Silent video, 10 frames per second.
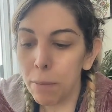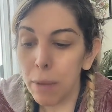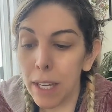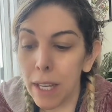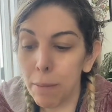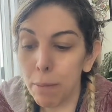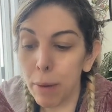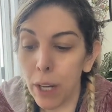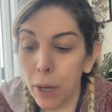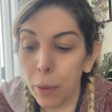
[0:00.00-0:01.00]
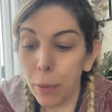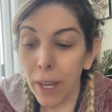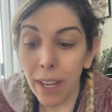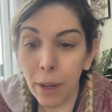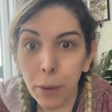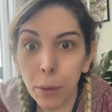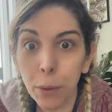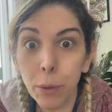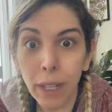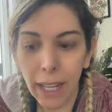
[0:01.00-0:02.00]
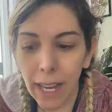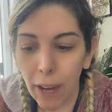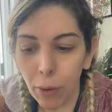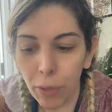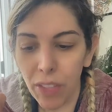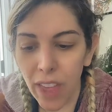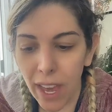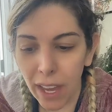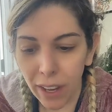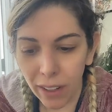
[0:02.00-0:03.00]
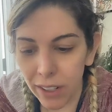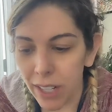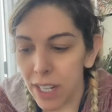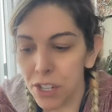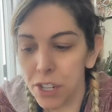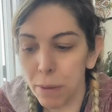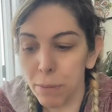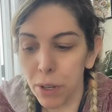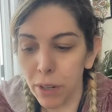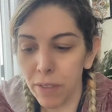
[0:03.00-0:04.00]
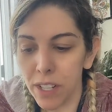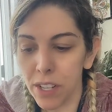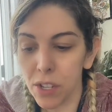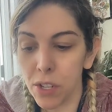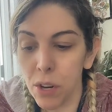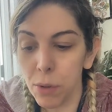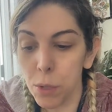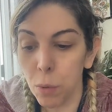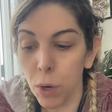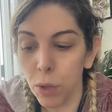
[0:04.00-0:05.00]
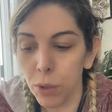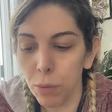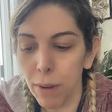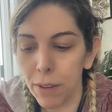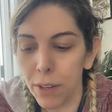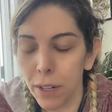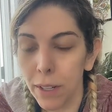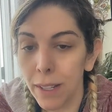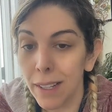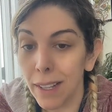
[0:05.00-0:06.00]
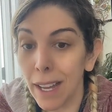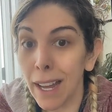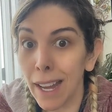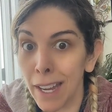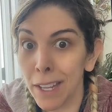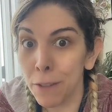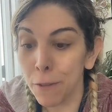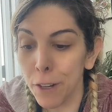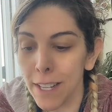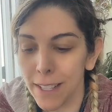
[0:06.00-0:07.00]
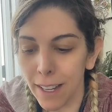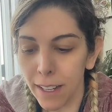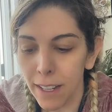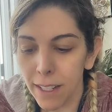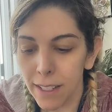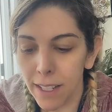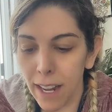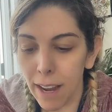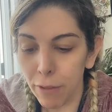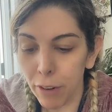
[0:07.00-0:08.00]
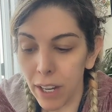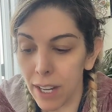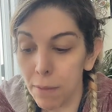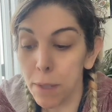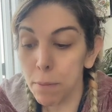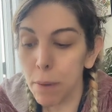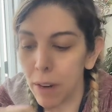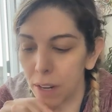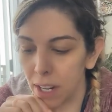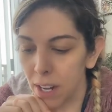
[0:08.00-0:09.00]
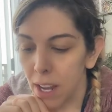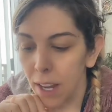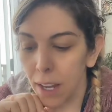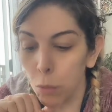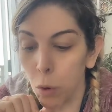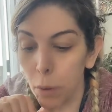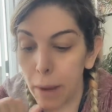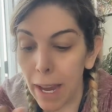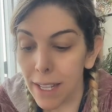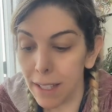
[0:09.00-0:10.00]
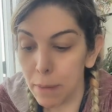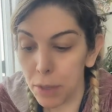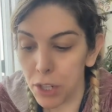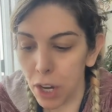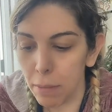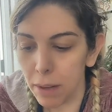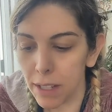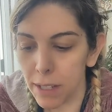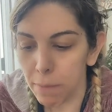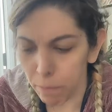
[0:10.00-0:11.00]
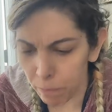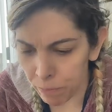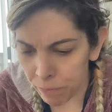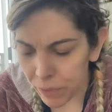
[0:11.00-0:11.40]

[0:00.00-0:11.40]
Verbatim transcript: It be blowing a hooly out there, she observed as the snow swirled around her. Ay, it's freezing, said Avery. He was bearded and wore paisley pajamas.